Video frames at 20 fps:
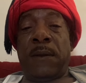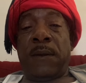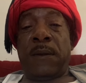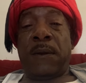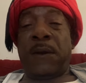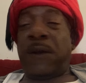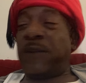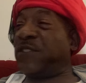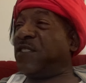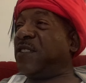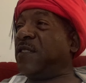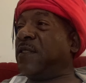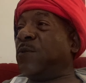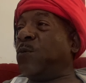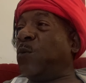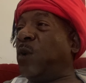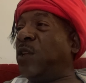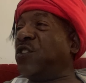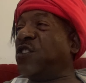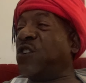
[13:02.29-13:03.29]
Because
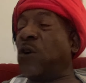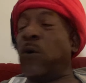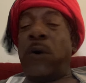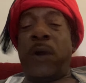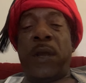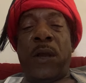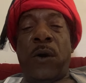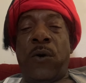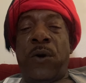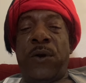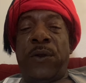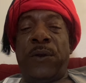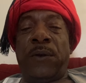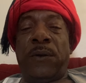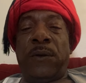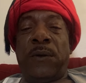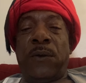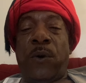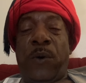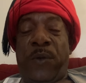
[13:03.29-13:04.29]
what's going on
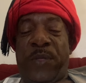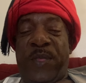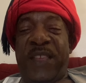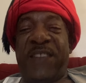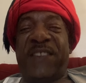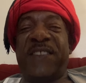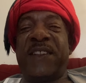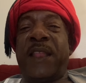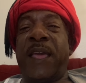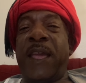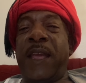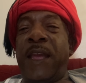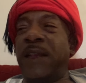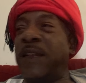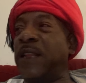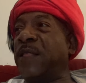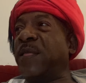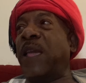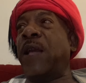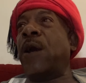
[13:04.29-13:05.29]
this
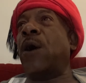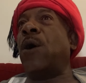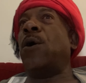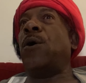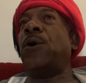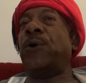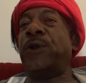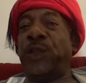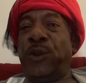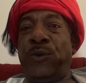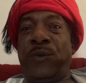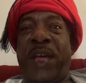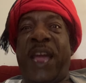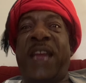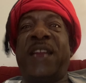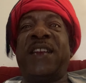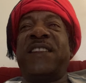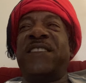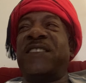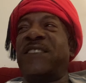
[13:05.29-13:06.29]
land that they call the
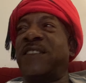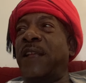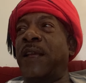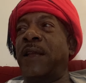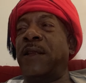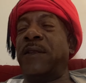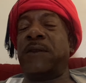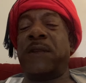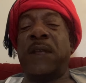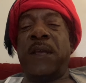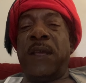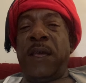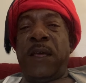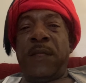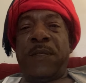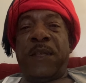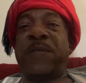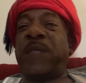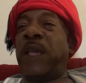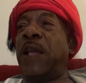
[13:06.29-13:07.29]
United States,
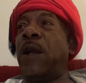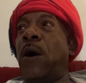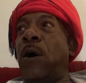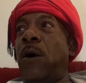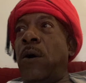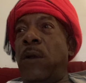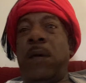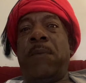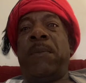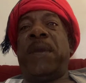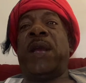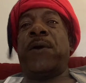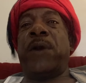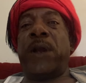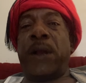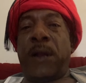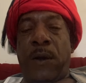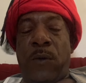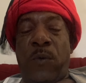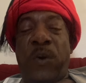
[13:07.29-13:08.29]
that they call
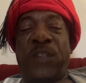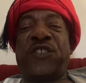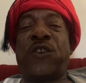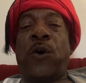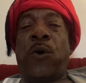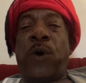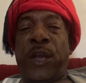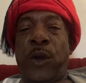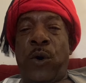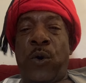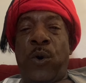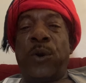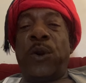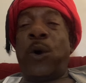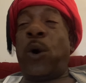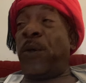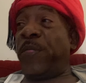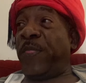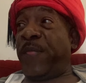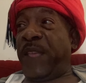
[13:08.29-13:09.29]
America, what's going
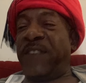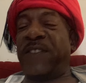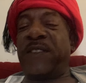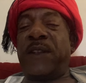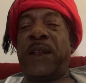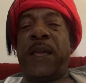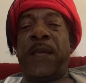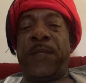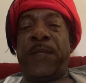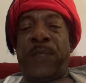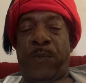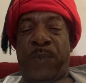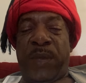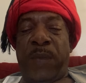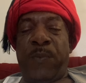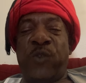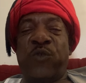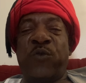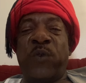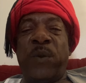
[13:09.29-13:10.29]
on this land, the
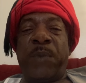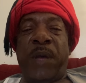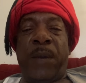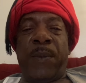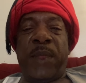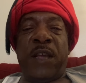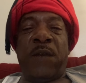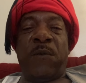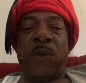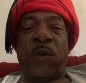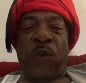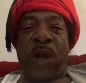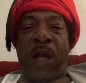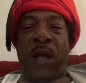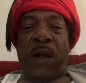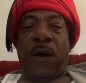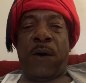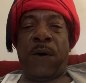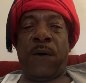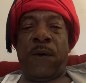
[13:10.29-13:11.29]
People's Republic of
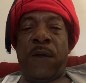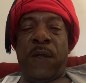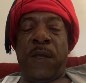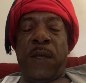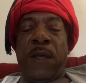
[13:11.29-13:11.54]
Morocco?